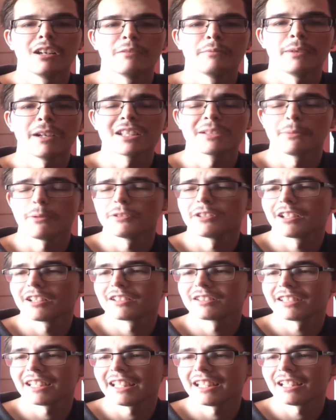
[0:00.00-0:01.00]
But I suppose you could
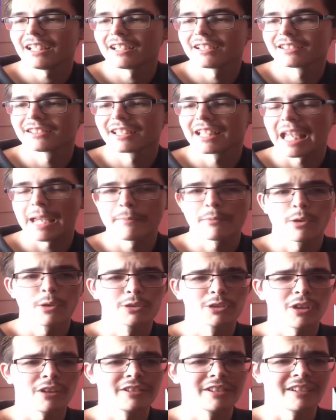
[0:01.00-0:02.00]
say as the game
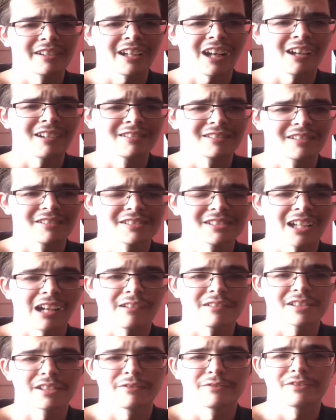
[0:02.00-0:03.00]
goes on, your character
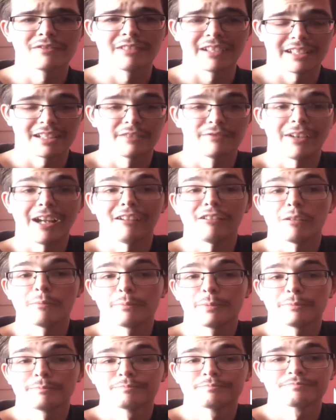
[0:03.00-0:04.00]
starts to develop.